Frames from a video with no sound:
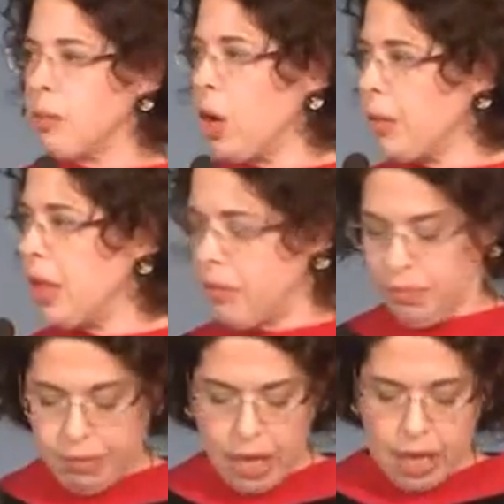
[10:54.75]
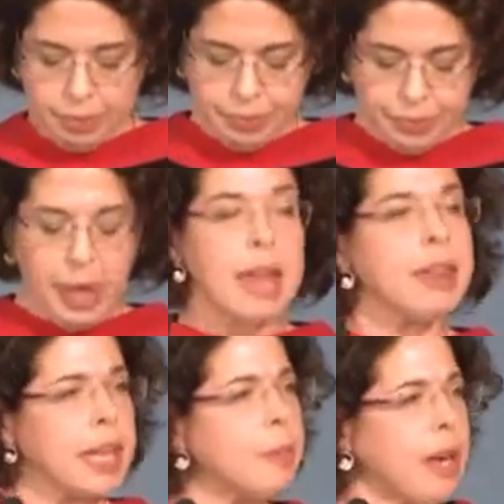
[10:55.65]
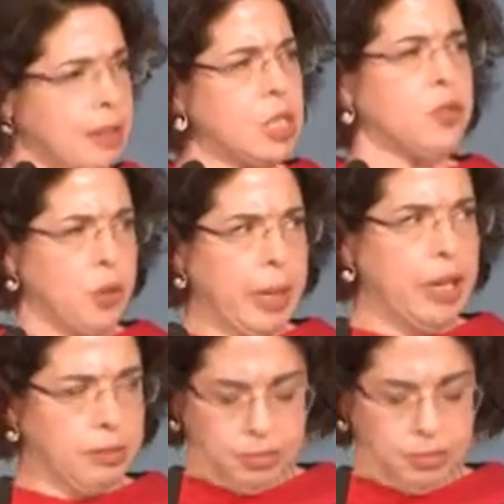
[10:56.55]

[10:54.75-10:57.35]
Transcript: moment and think about this for me?